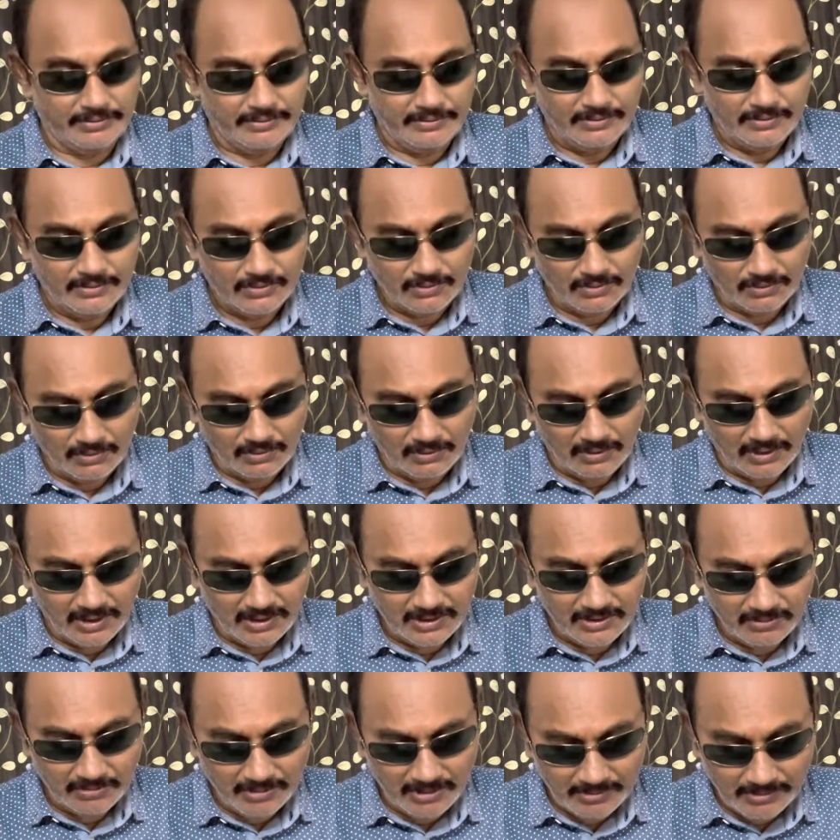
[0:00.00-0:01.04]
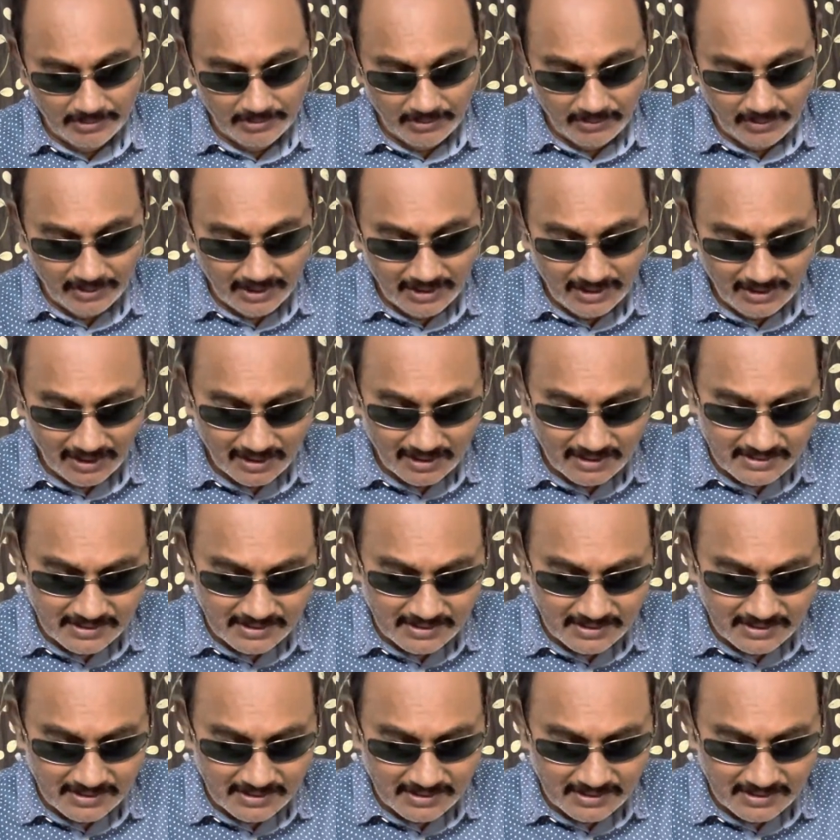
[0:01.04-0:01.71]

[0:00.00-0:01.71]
So you may be knowing under